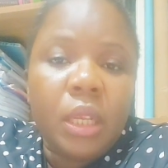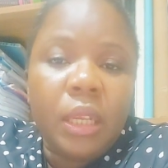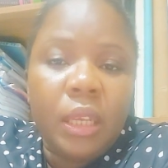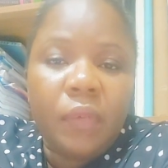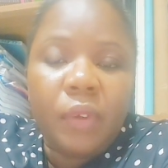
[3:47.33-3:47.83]

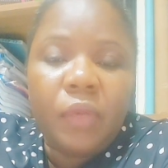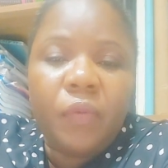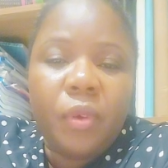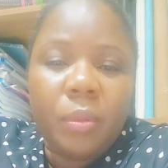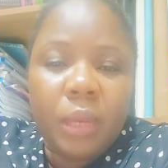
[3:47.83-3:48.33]
live
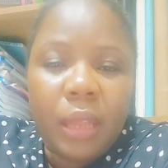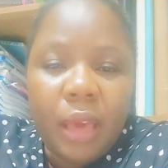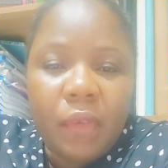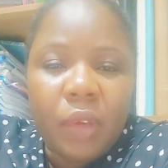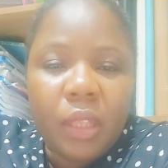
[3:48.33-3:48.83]
informed
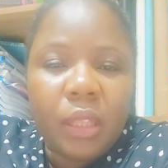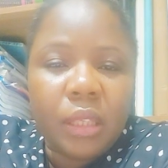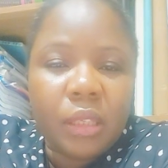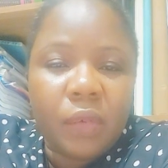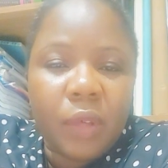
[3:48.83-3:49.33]
life, and
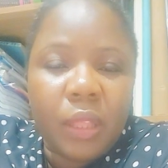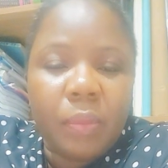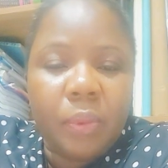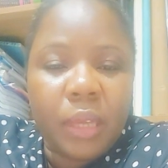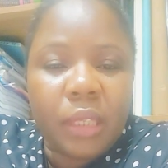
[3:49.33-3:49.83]
discover the
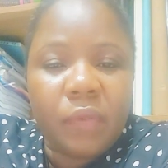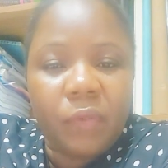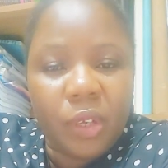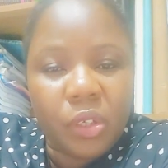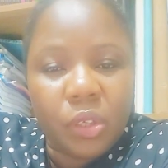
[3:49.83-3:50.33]
best
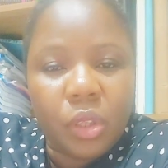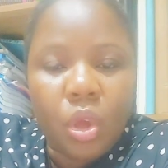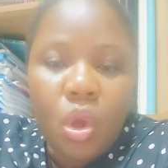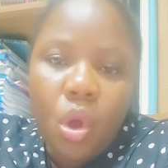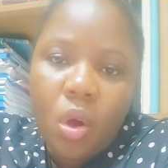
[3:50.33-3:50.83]
version
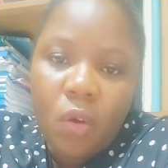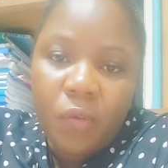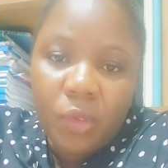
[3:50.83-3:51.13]
of